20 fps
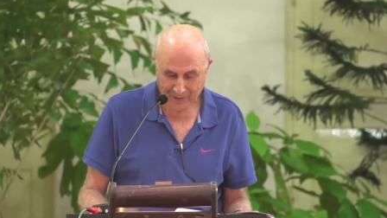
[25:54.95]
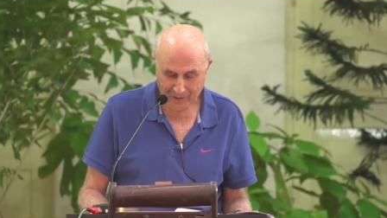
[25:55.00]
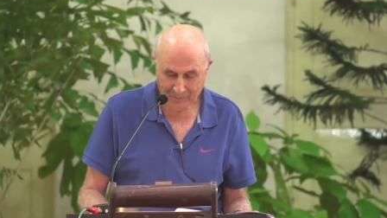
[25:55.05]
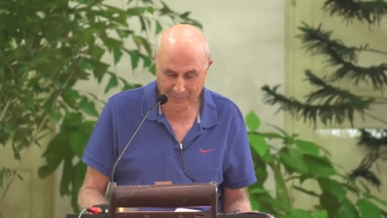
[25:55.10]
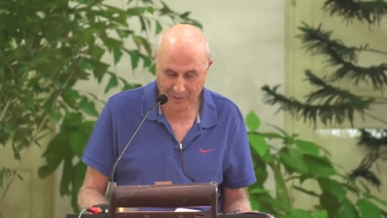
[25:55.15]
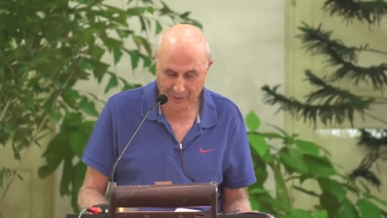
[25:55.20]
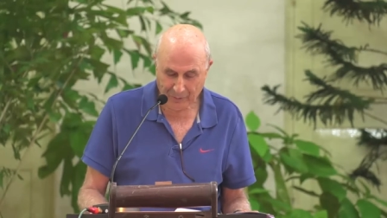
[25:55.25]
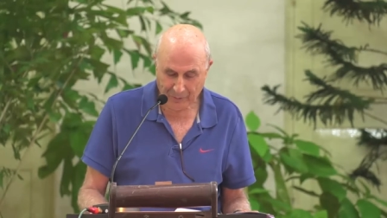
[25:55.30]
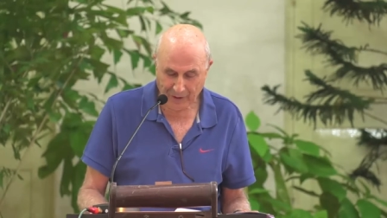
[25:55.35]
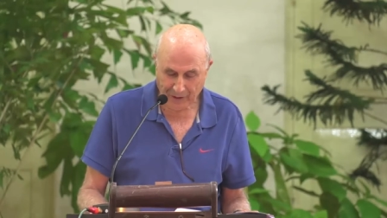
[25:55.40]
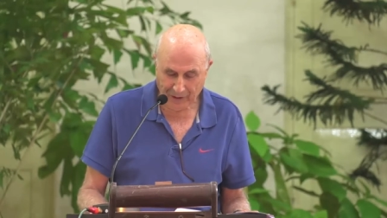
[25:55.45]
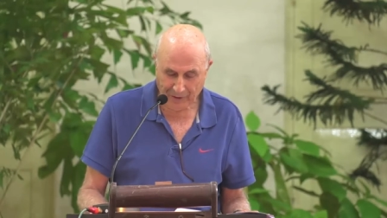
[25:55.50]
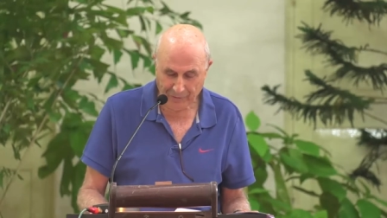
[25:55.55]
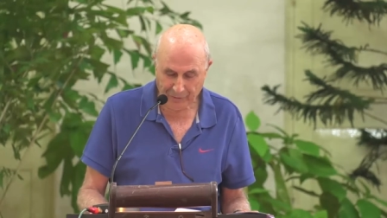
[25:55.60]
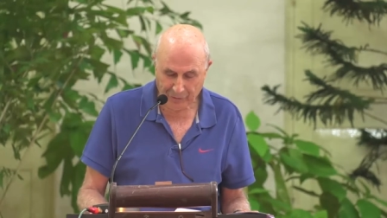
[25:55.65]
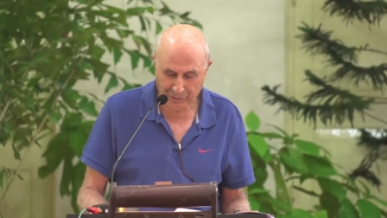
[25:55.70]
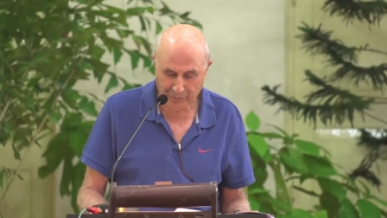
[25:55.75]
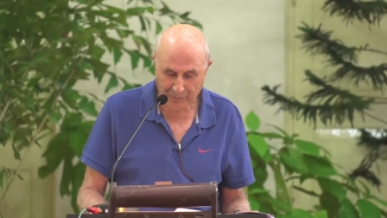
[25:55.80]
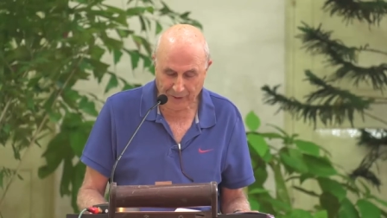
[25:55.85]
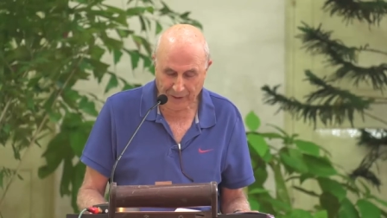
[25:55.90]
But we
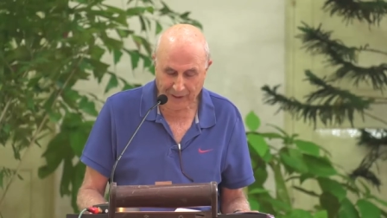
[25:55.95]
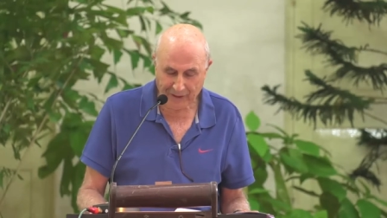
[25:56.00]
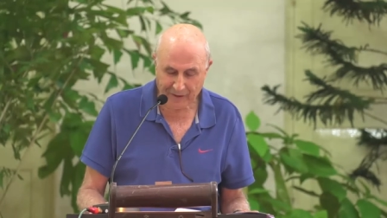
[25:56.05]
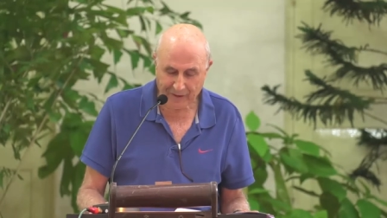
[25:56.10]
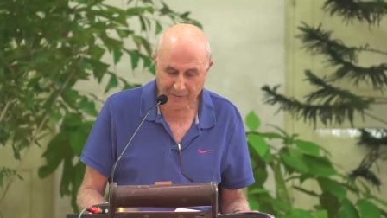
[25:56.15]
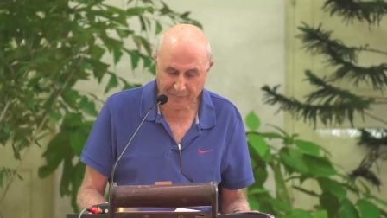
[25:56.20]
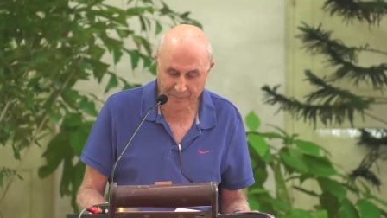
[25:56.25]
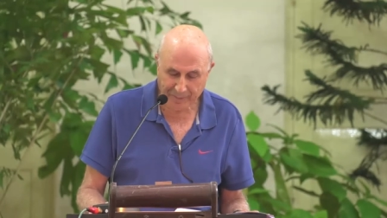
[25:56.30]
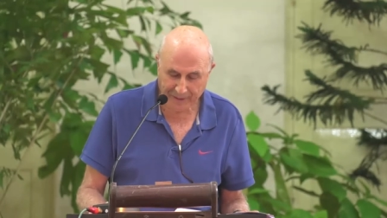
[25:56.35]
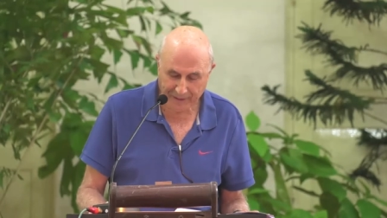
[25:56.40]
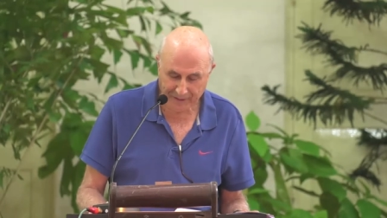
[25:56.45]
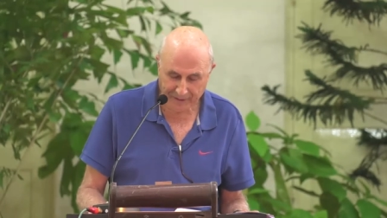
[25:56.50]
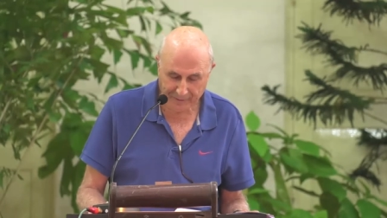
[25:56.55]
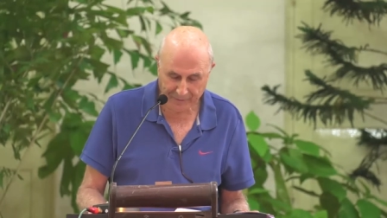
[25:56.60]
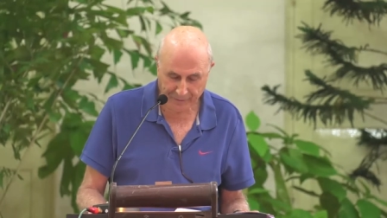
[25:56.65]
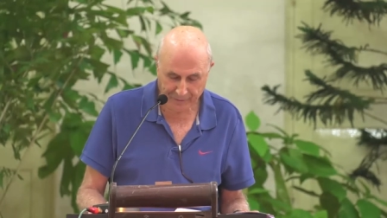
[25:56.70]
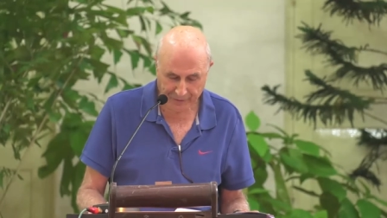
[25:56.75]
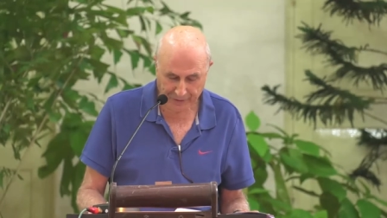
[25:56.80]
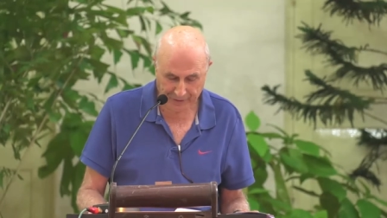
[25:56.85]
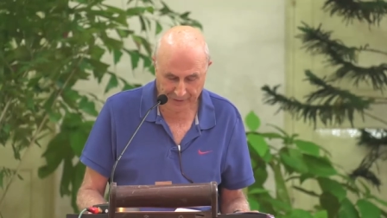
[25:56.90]
have to make space
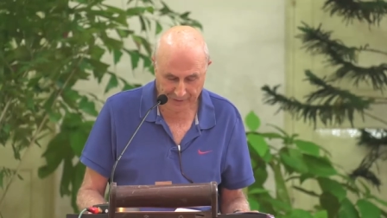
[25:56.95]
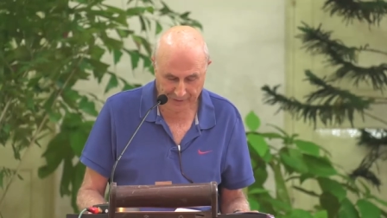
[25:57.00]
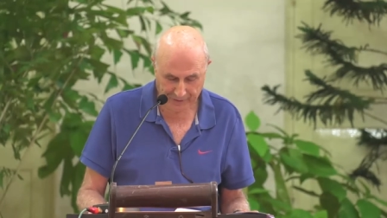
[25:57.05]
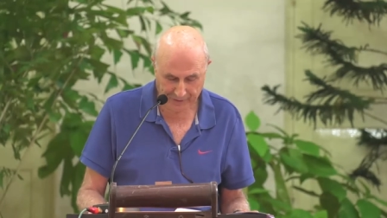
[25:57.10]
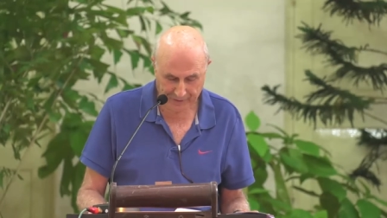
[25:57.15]
for it.